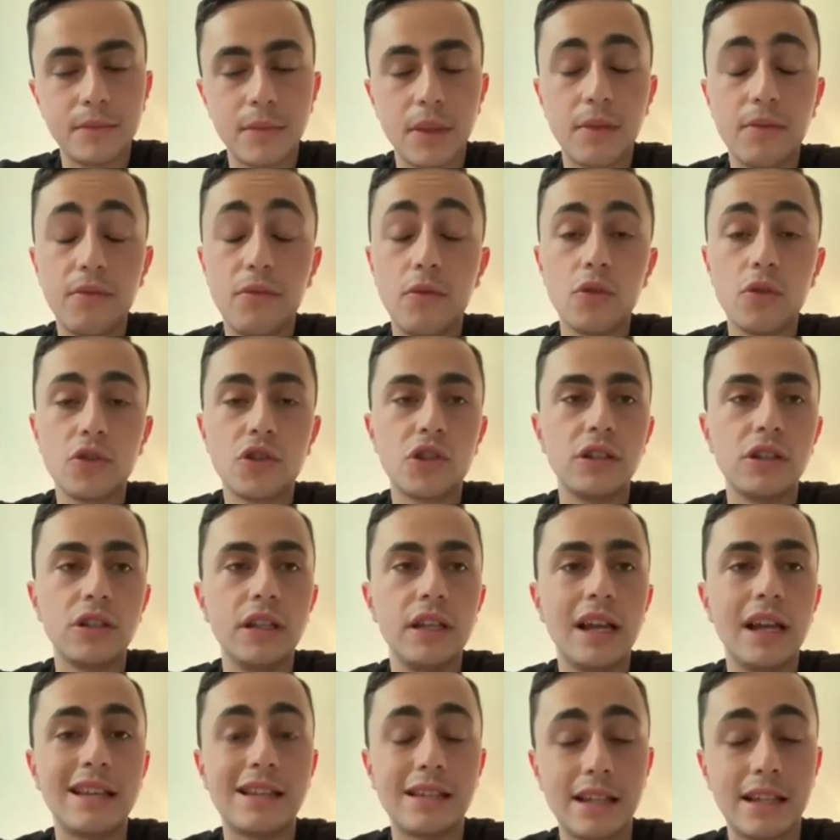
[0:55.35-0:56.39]

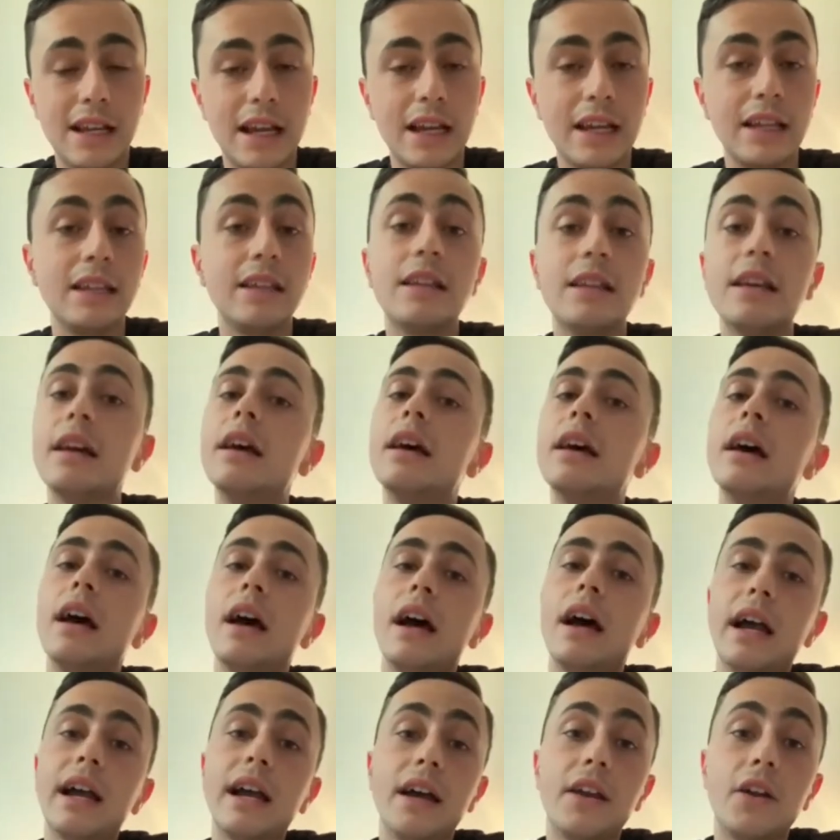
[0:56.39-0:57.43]
Unfortunately, I signed,
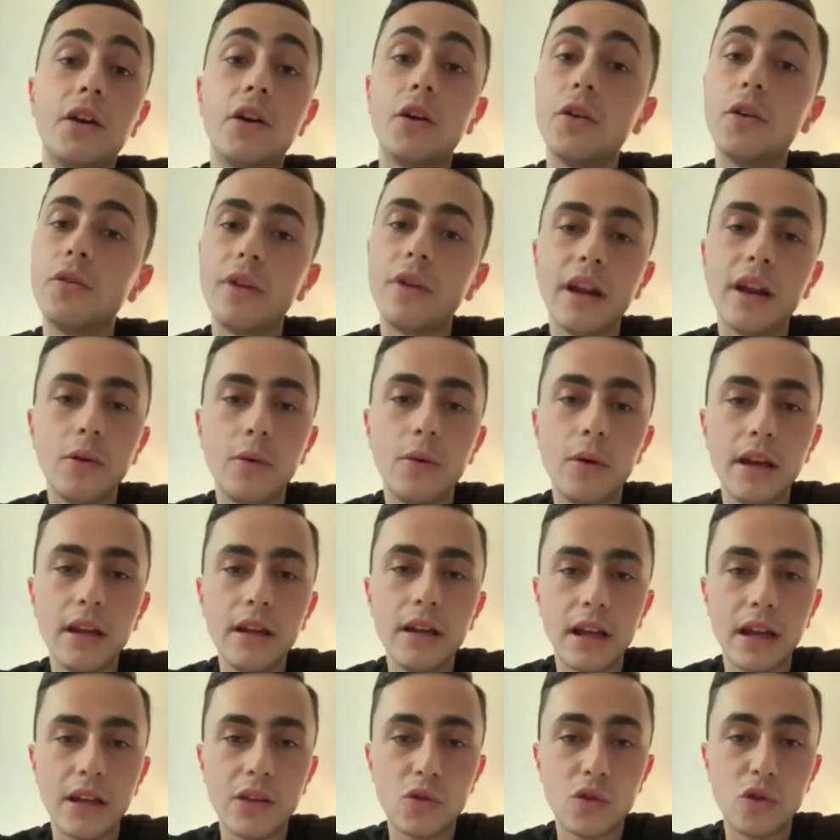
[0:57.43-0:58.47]
I got hurt right away.
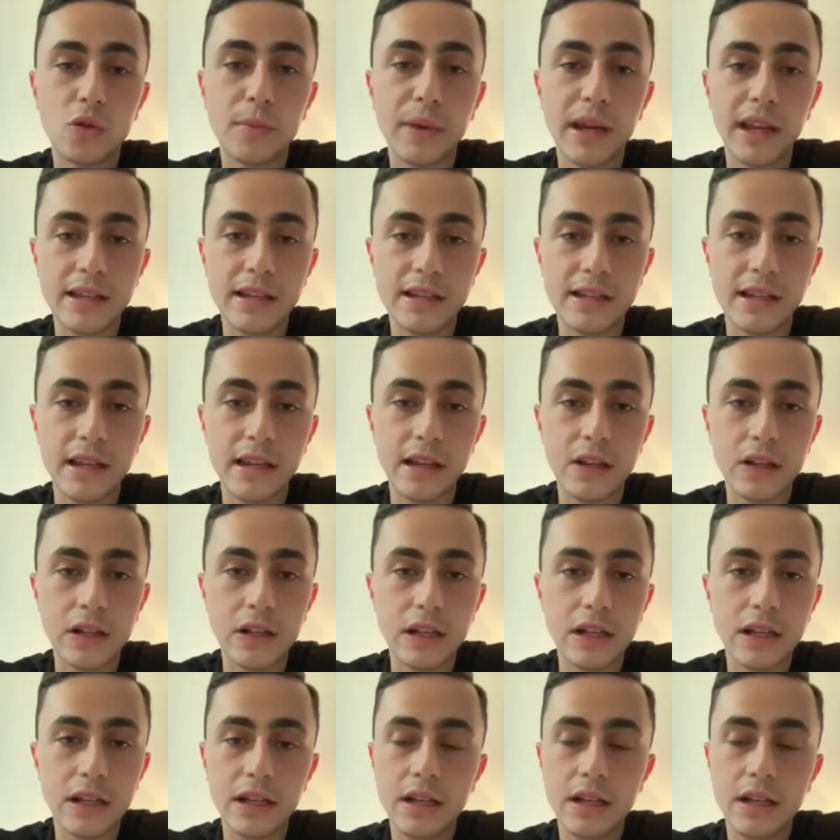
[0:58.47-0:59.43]
I tore my ACL.